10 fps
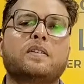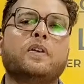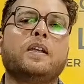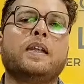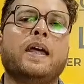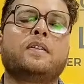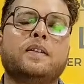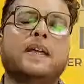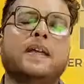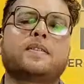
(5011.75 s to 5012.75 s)

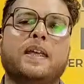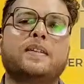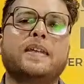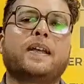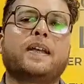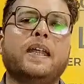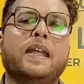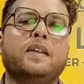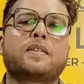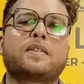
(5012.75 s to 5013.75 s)
full-length test exactly
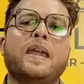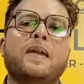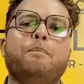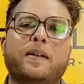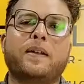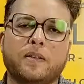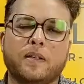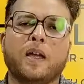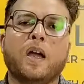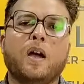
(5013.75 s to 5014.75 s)
in the same
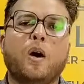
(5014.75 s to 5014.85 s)
pattern,